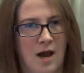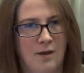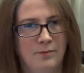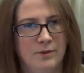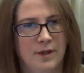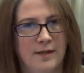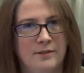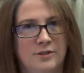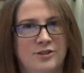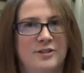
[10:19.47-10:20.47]
I would
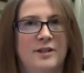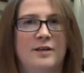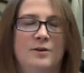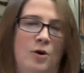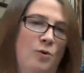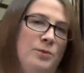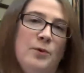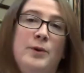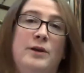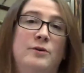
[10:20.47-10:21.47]
like to hope
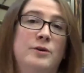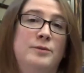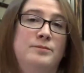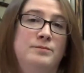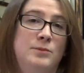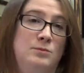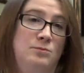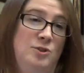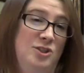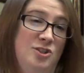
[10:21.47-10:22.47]
that we could
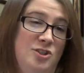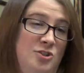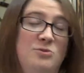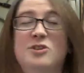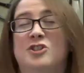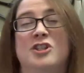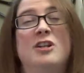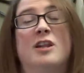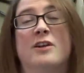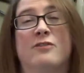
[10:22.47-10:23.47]
just shoot the
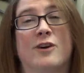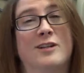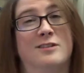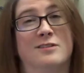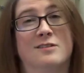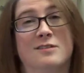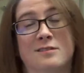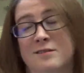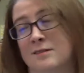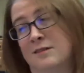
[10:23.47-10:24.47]
shit like friends.
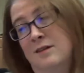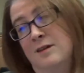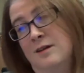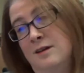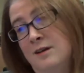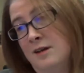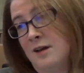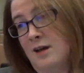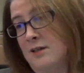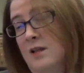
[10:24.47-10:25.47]

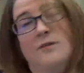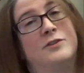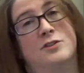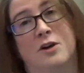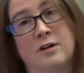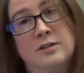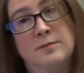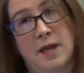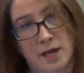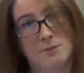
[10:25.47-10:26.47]
I'd love to talk
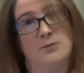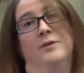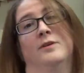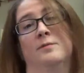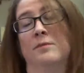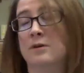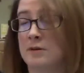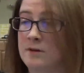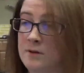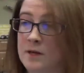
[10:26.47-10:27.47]
some games with him.
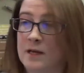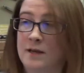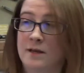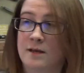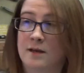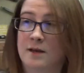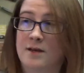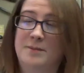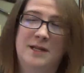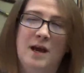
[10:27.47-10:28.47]

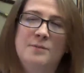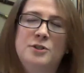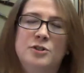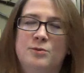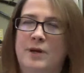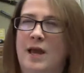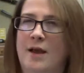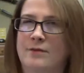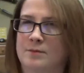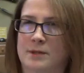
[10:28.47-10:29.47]
I mean, I'm sure we
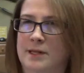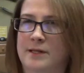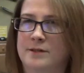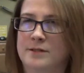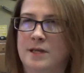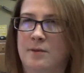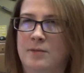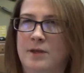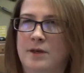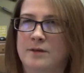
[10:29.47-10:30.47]
haven't played the same
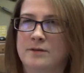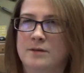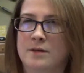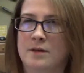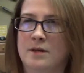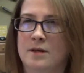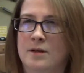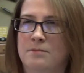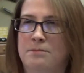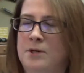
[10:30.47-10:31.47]
things,
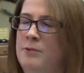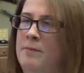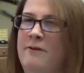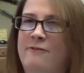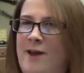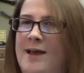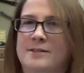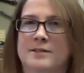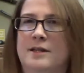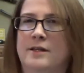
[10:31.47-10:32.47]
but it would be
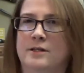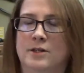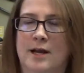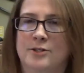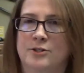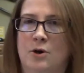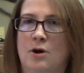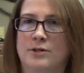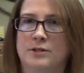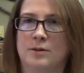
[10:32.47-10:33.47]
fascinating to actually
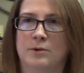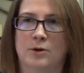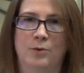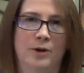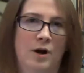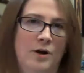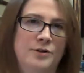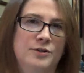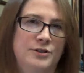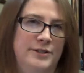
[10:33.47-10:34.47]
talk to someone who would
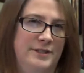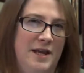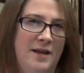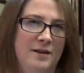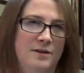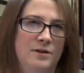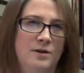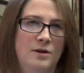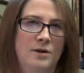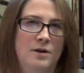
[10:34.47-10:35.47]
understand